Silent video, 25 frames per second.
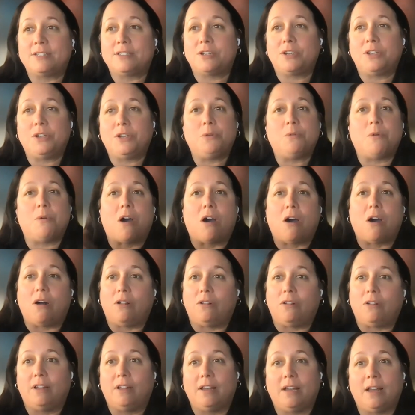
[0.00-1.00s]
to you
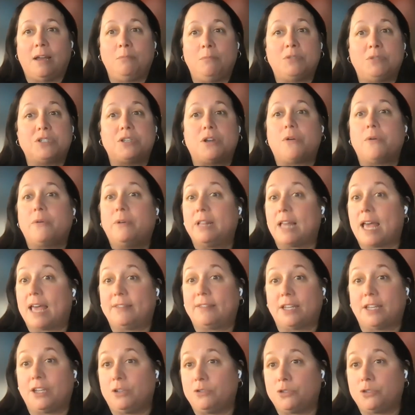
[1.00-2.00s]
all, I'm so
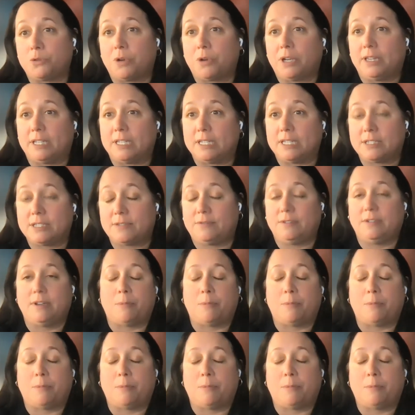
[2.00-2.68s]
glad that you joined this.